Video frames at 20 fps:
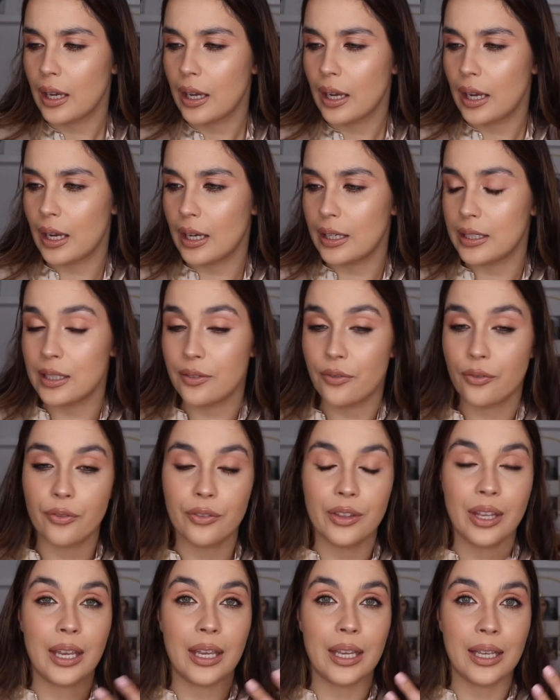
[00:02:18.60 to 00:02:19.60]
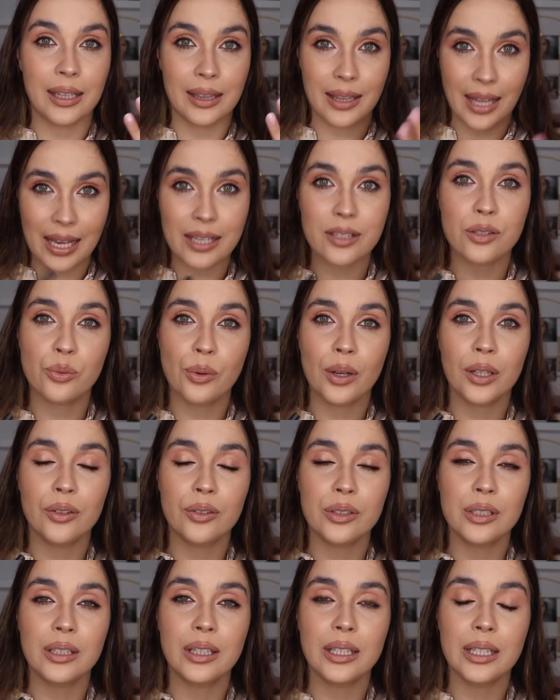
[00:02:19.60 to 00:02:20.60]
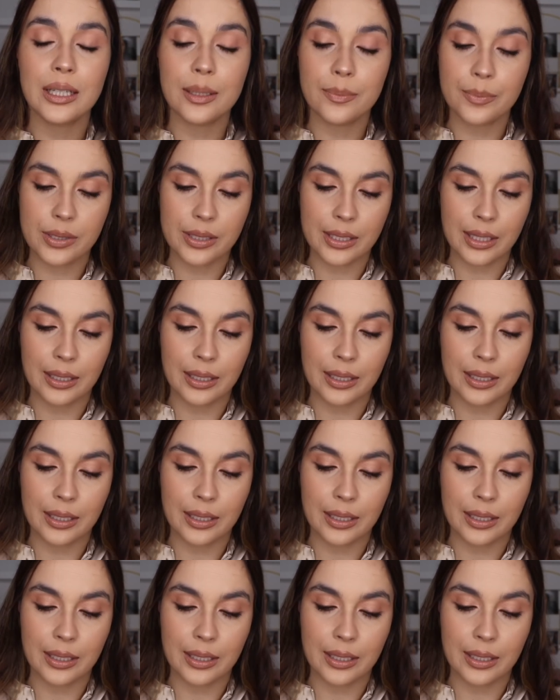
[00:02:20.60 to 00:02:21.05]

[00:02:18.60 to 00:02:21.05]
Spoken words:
And if they last well on the lips